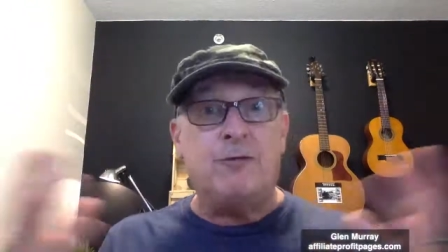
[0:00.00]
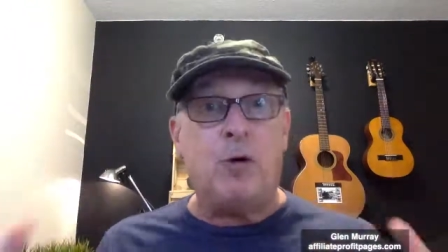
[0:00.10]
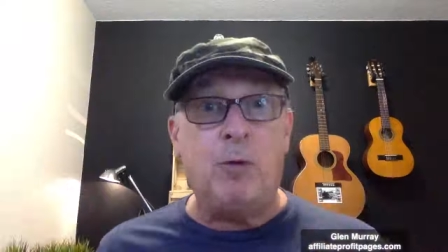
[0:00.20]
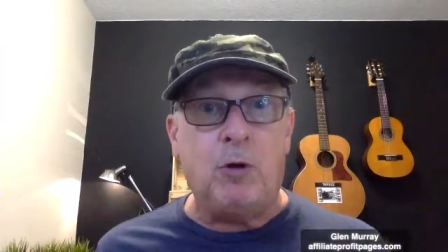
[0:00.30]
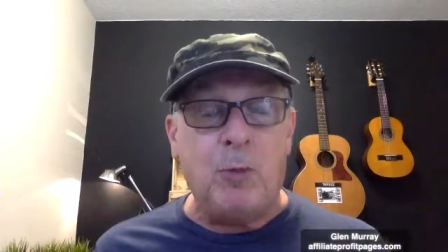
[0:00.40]

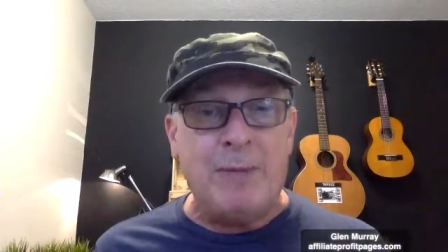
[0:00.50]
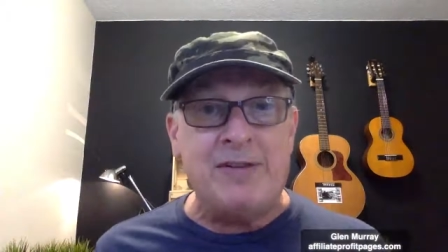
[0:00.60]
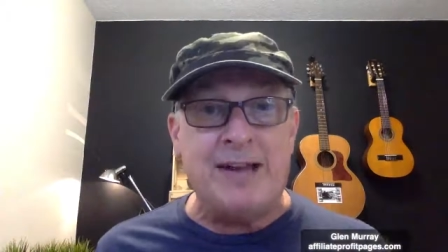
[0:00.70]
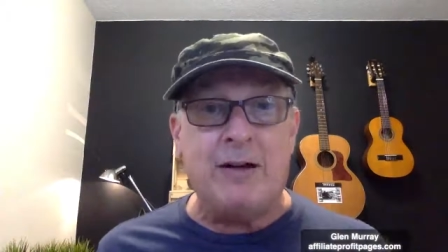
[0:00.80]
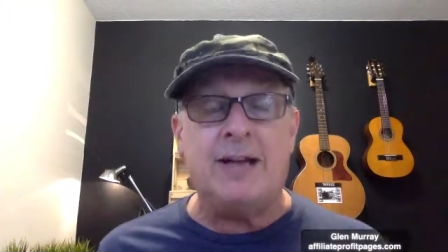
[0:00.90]
full-blown
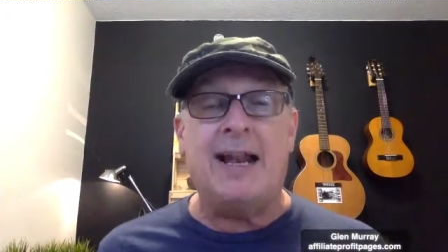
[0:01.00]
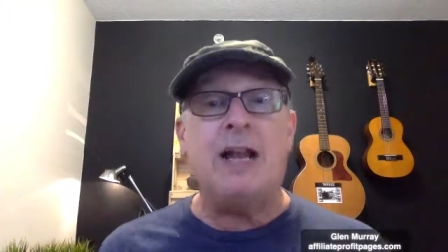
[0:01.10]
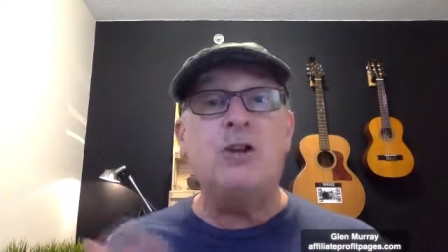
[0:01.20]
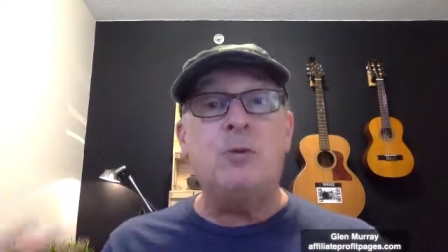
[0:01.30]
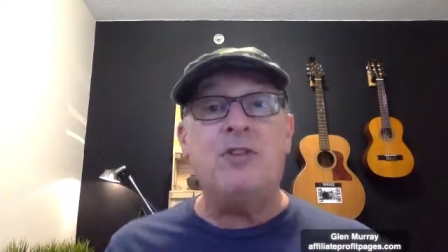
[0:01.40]
website on it,
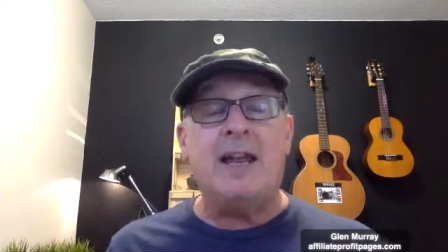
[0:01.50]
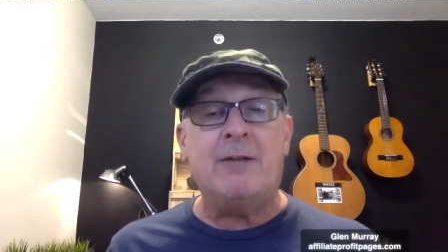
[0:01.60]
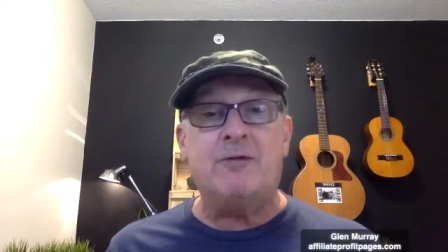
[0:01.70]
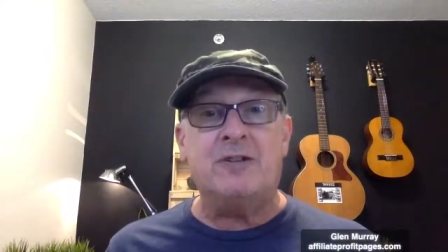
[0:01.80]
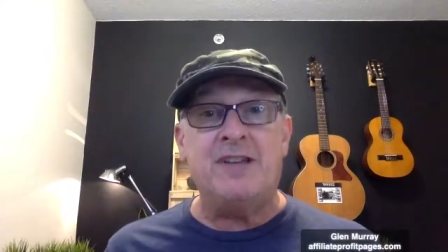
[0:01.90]
and you put that
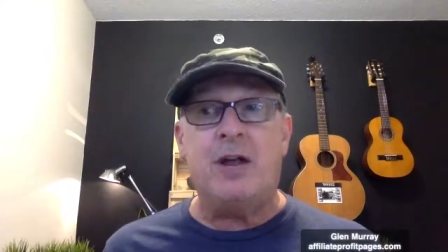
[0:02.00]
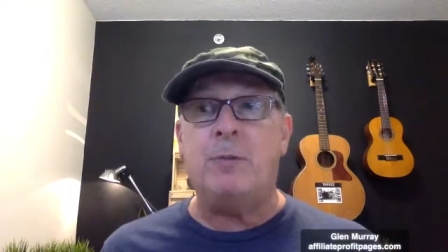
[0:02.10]
up for sale.